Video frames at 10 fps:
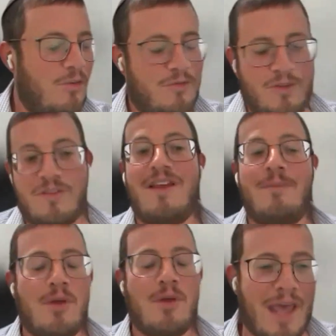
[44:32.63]
For
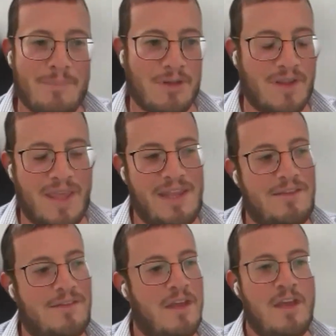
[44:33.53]
example, capital
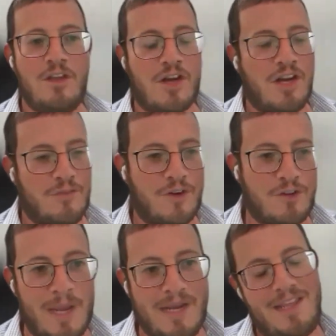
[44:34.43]
gains, you're going to
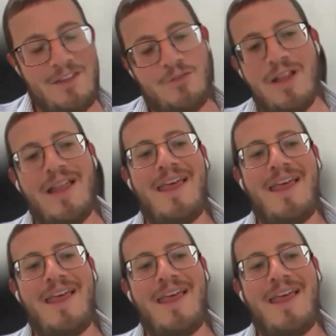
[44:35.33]
first pay to Israel,